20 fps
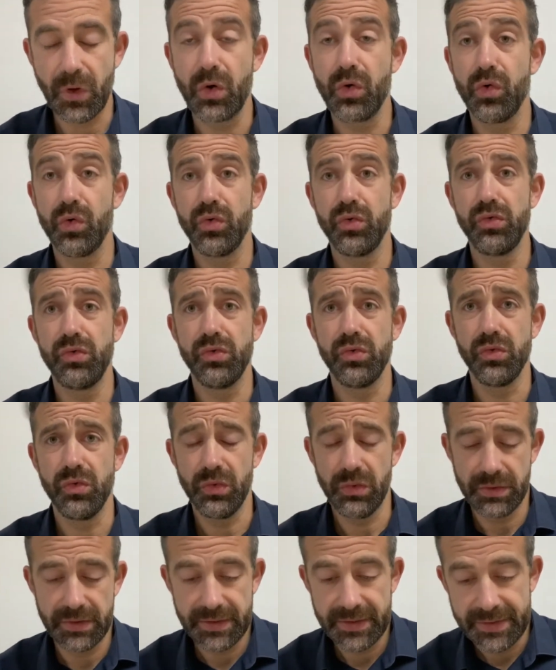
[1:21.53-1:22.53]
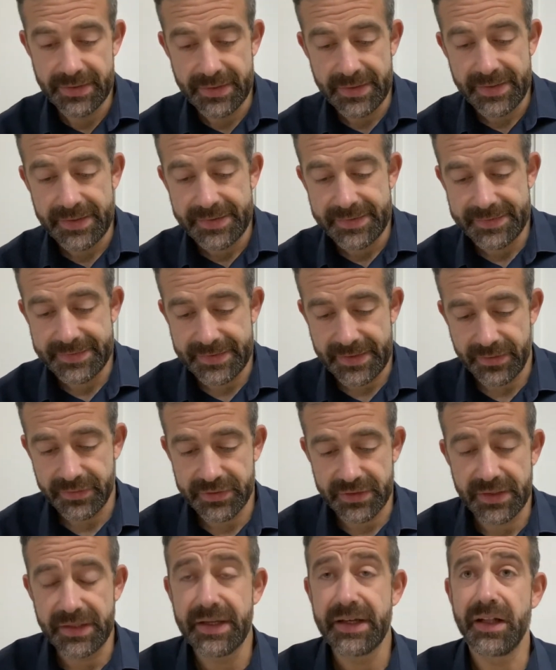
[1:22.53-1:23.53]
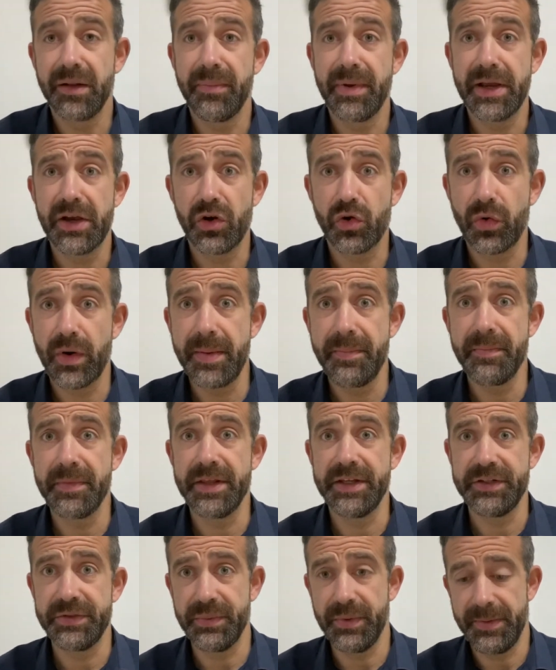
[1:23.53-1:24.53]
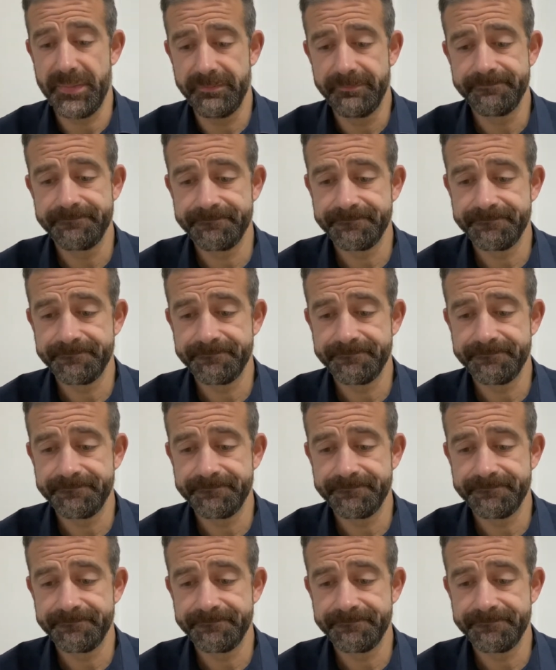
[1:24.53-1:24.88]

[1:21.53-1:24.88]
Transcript: Ooh, sounds a little bit grim, this one.